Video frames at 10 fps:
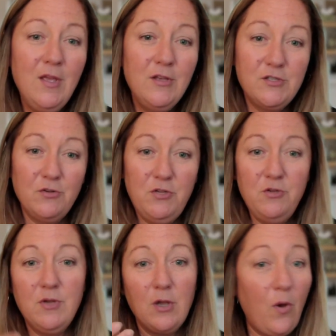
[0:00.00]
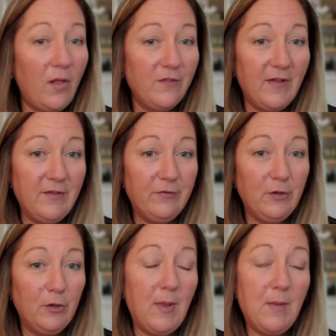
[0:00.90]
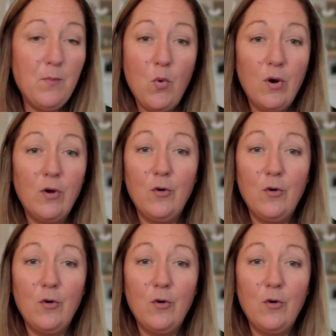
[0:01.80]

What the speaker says: so you can qualify for a little bit more,